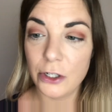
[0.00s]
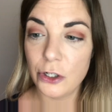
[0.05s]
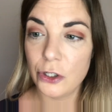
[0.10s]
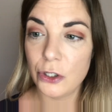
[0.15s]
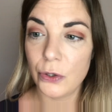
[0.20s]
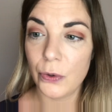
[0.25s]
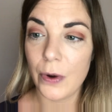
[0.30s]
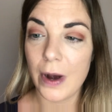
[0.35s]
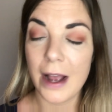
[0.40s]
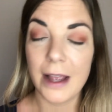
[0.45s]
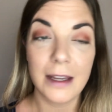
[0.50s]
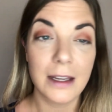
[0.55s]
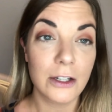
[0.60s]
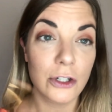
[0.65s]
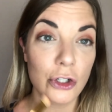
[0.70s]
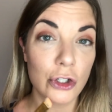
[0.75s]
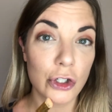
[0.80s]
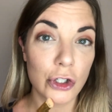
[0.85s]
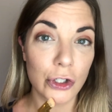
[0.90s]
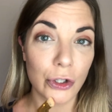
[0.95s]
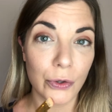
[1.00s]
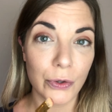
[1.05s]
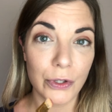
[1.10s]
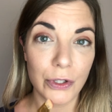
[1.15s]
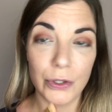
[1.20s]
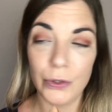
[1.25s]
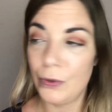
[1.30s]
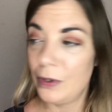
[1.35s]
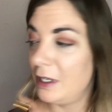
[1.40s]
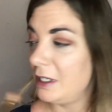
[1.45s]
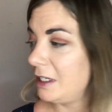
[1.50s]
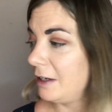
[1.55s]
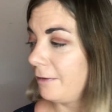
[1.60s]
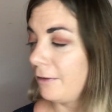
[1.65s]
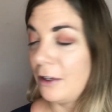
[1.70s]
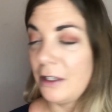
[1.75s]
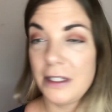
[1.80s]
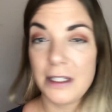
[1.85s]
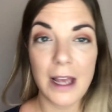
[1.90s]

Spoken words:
so I can show you a difference.